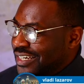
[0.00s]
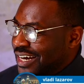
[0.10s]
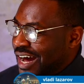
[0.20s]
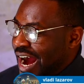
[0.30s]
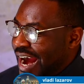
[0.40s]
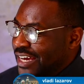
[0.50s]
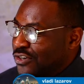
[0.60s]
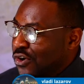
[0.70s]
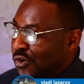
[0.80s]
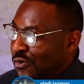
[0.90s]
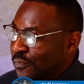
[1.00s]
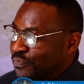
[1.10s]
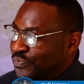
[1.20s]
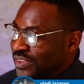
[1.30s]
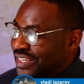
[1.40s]
right, cool.
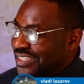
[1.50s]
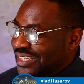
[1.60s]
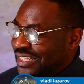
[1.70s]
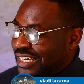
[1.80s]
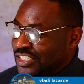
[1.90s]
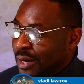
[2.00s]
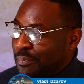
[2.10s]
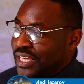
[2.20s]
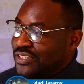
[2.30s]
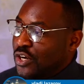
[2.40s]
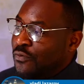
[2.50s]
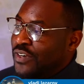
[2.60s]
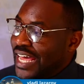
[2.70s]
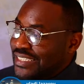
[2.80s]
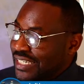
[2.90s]
Let's jump in. So
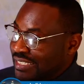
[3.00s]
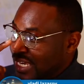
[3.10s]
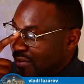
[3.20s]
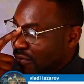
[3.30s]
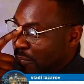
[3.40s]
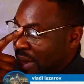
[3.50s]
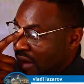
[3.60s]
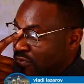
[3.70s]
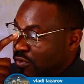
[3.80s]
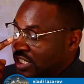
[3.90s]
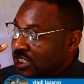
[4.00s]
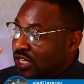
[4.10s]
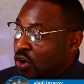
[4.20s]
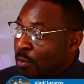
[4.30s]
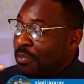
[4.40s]
Vlad says, powerful question
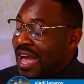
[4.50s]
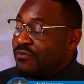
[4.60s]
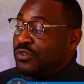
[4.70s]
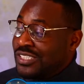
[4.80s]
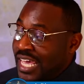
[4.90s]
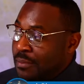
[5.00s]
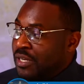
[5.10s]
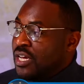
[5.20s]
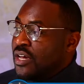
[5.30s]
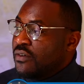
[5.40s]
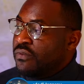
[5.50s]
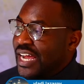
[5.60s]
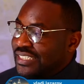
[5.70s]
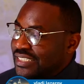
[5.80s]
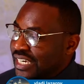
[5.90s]
or powerful statement. Vlad
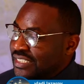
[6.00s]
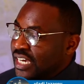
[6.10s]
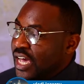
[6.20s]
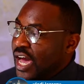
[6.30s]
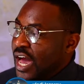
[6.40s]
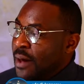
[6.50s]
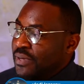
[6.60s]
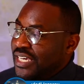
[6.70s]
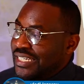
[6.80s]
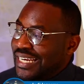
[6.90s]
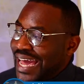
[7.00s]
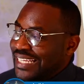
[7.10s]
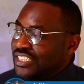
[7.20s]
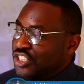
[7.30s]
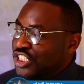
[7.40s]
says he'd like to
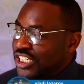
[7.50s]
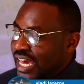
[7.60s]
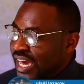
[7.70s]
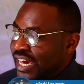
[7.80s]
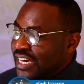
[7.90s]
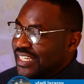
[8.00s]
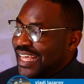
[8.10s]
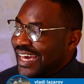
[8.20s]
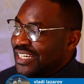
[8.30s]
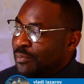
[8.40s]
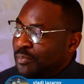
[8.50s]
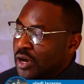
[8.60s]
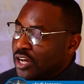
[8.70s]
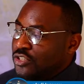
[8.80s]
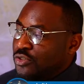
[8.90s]
share that in the
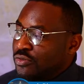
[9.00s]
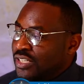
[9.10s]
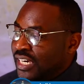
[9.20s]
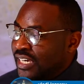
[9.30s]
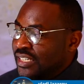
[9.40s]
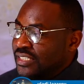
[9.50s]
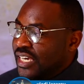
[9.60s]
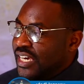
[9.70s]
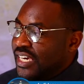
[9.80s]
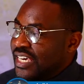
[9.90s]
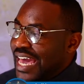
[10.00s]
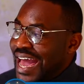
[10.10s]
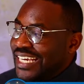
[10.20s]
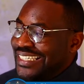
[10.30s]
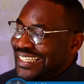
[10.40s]
past 2 years, he
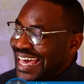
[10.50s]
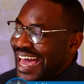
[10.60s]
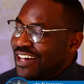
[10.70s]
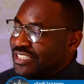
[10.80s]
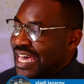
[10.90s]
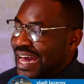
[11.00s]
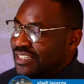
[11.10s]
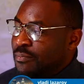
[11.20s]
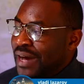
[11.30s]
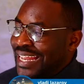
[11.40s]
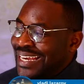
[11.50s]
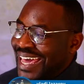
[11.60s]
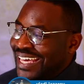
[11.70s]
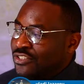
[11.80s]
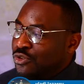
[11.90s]
actually house hacked by
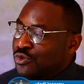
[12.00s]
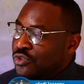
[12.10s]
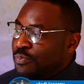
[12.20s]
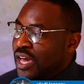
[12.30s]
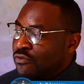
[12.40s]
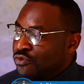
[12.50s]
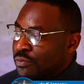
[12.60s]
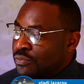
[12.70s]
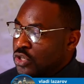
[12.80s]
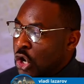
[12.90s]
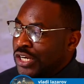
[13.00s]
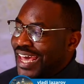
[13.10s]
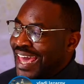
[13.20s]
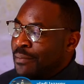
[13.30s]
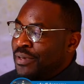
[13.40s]
letting 2 spare rooms on
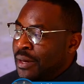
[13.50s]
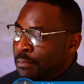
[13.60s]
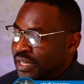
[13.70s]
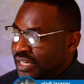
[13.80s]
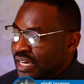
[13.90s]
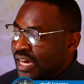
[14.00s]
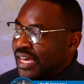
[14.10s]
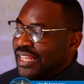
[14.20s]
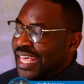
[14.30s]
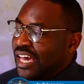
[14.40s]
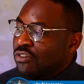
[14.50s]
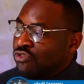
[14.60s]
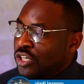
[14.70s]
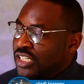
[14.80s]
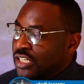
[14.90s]
Airbnb. Later on,
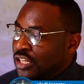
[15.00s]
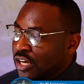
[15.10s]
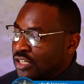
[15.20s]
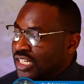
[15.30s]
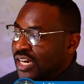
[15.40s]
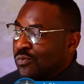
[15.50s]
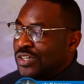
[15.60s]
he learned it was